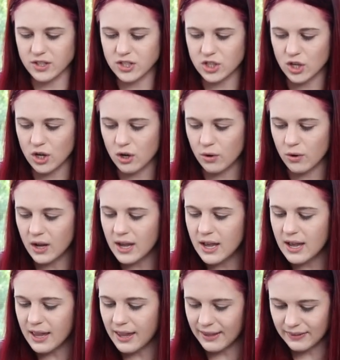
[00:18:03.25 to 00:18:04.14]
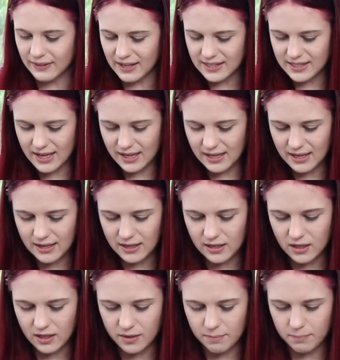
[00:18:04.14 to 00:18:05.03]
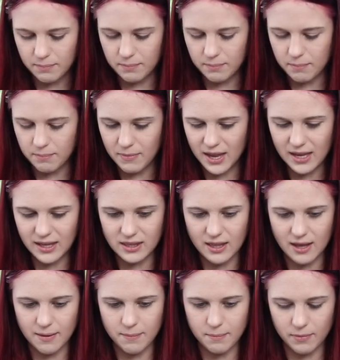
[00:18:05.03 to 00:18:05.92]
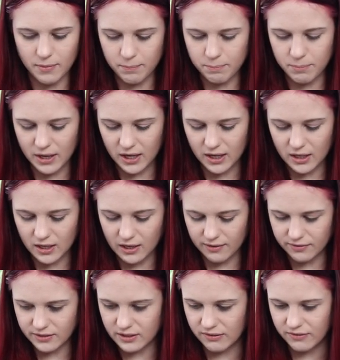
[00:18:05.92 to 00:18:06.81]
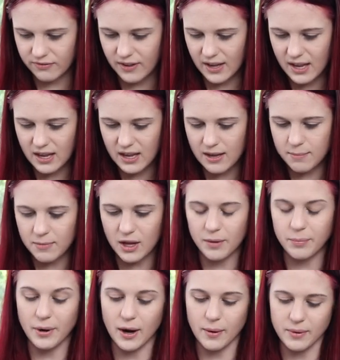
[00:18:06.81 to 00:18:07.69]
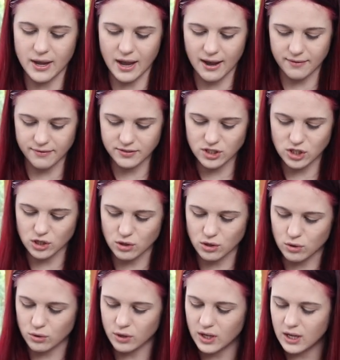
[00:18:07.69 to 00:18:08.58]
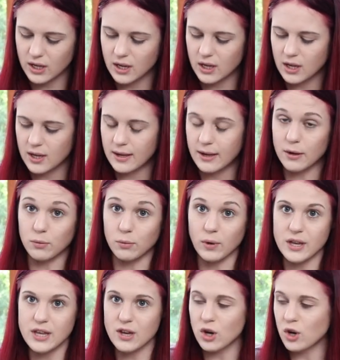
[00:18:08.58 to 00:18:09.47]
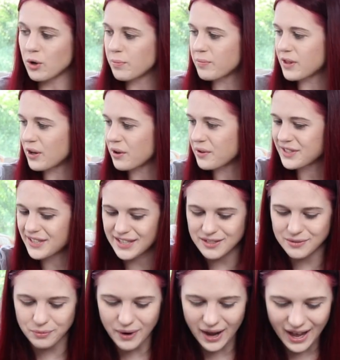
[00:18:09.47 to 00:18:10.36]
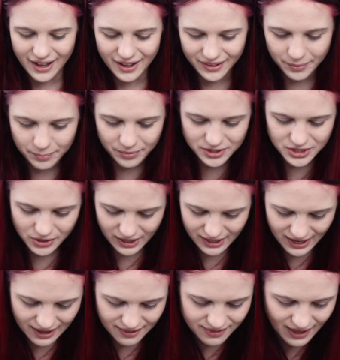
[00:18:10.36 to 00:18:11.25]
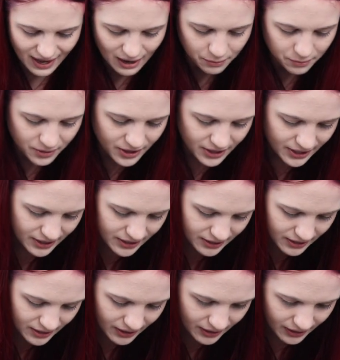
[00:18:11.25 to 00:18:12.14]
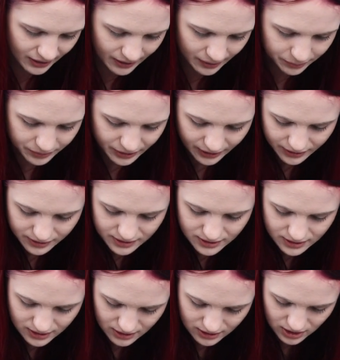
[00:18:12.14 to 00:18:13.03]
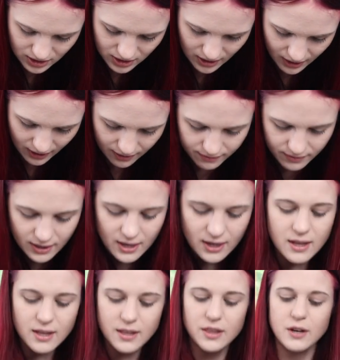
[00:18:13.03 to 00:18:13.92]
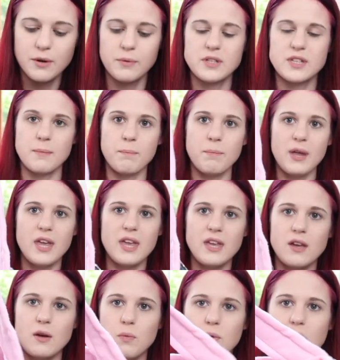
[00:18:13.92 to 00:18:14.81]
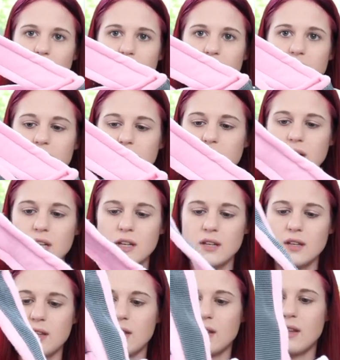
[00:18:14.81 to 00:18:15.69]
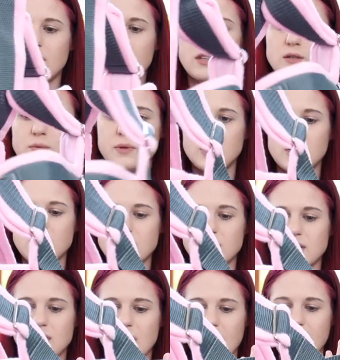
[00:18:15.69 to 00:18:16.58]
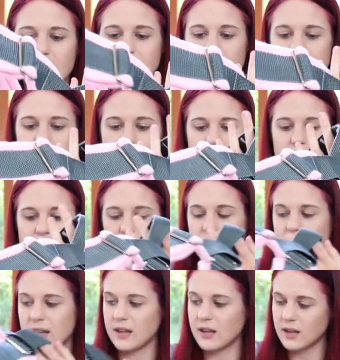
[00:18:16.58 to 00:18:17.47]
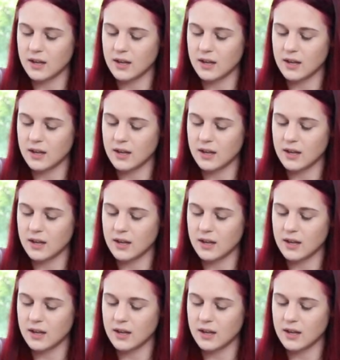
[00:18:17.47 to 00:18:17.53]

So unless I can make them big enough to fit him, I'll probably have to rehome those as well. So I got that one. Um, what else did she have? There was a pink one. This one doesn't say anything on it.